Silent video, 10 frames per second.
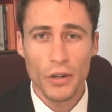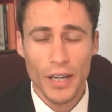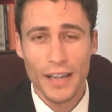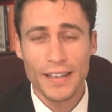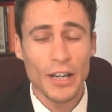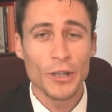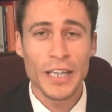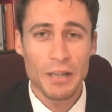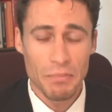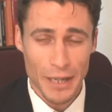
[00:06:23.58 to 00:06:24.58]
Okay, they
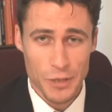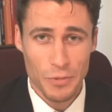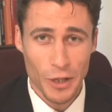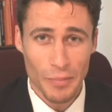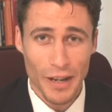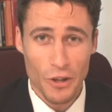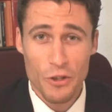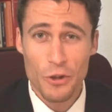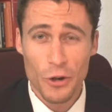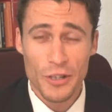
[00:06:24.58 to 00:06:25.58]
only hit baseball about a
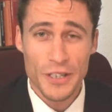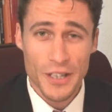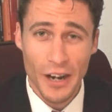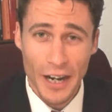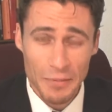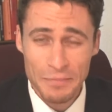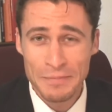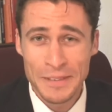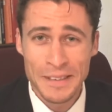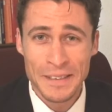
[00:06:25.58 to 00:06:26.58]
third of the time,
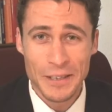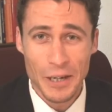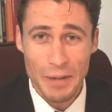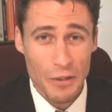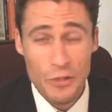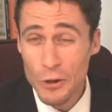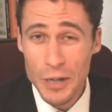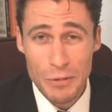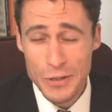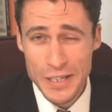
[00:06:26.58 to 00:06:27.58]
or about
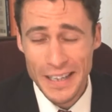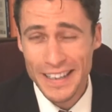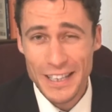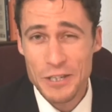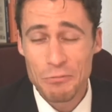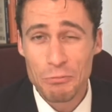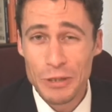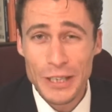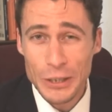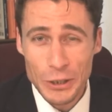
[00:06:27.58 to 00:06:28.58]
30%. That's a
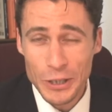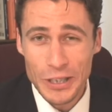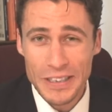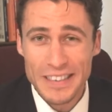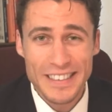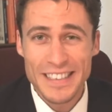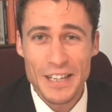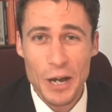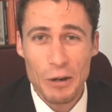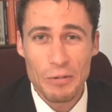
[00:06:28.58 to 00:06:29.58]
really good
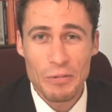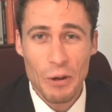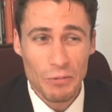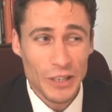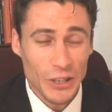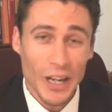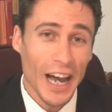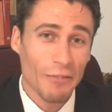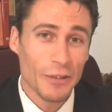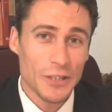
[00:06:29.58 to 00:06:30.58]

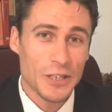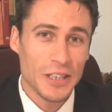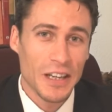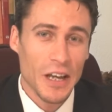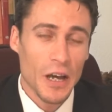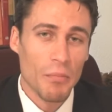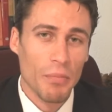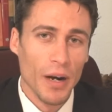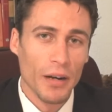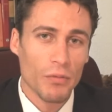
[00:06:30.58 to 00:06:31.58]
average.
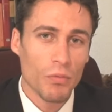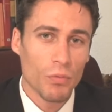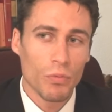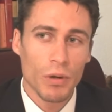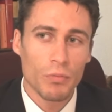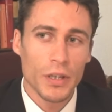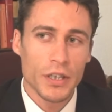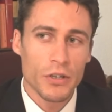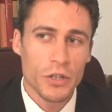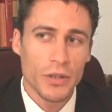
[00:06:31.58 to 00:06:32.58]
But
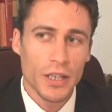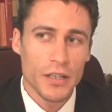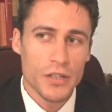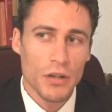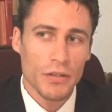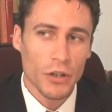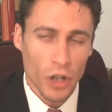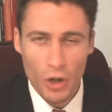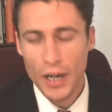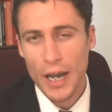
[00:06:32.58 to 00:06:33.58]
what they're doing is they're
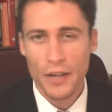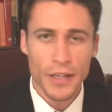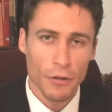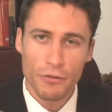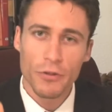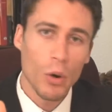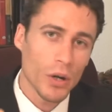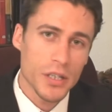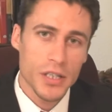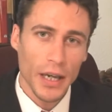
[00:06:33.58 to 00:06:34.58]
going out there
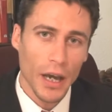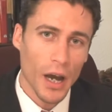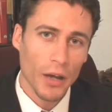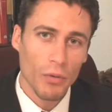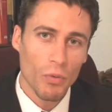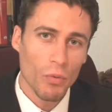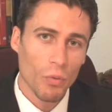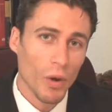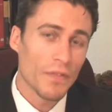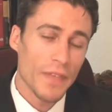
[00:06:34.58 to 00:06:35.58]
focusing on
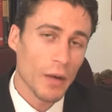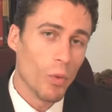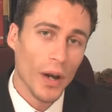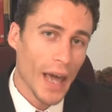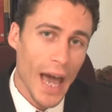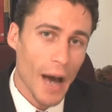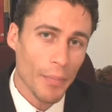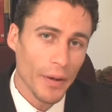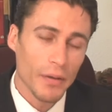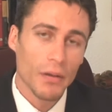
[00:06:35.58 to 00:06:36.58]
what they want to
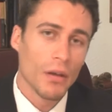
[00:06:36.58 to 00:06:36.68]
happen